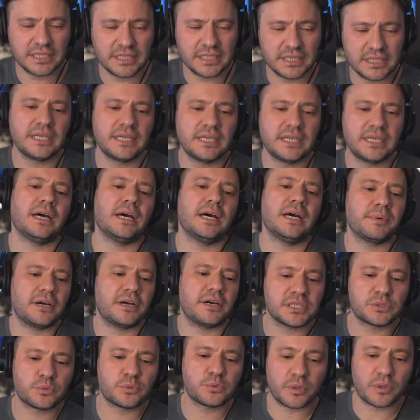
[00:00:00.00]
I'm going to cover
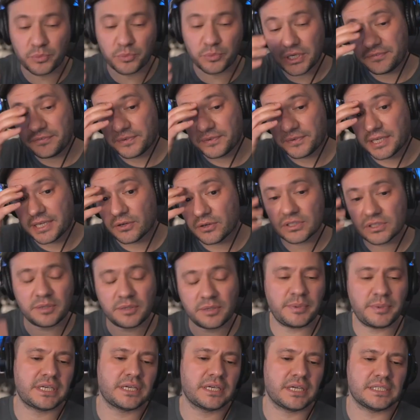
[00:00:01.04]
this one briefly only
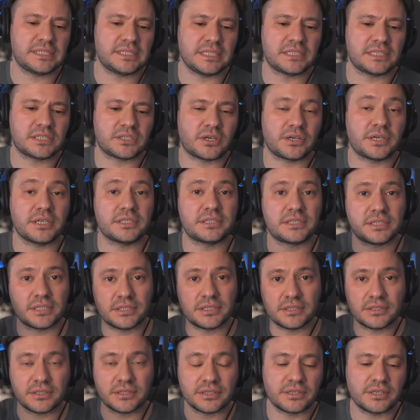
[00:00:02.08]
because it started
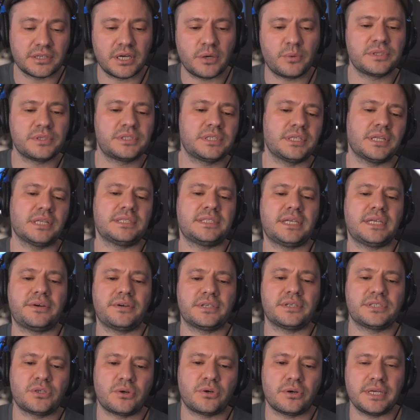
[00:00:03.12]
to go into the
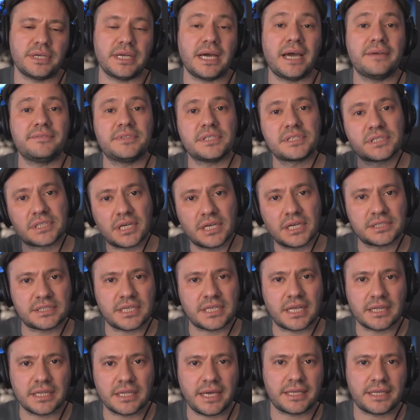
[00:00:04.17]
territory I've discussed
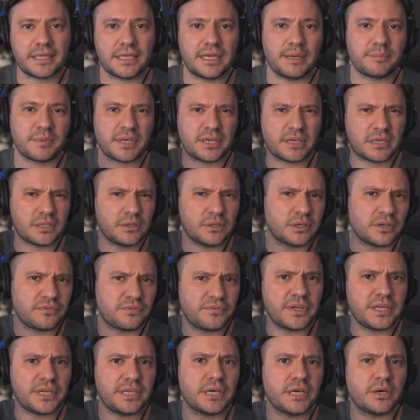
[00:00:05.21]
at length, and I'm going to include a
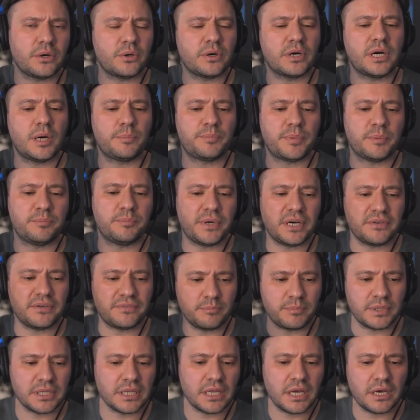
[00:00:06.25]
video up above and
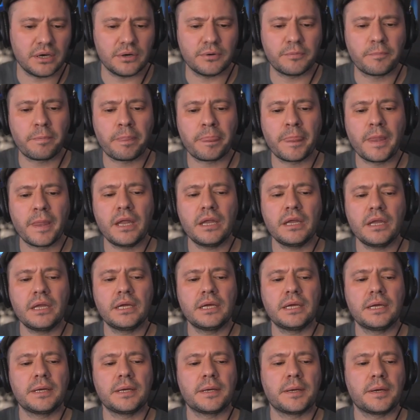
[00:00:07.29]
below.
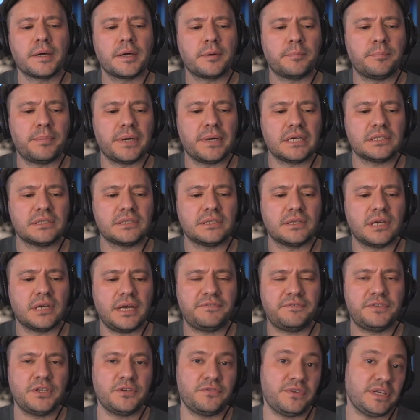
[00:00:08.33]
But
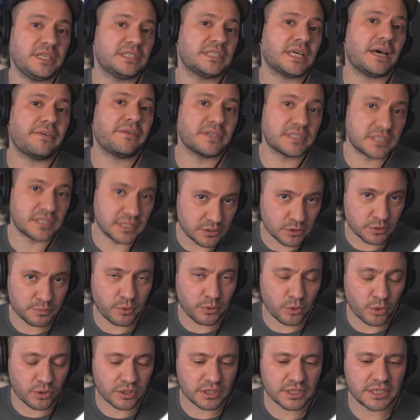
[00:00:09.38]
FUV is obviously doing
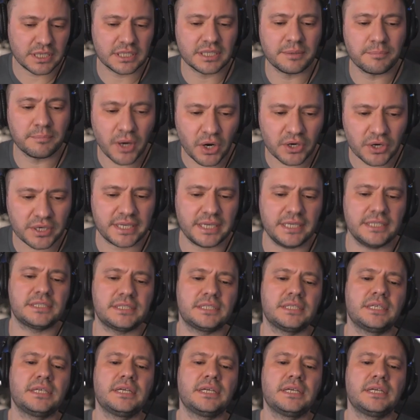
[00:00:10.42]
poorly in the market,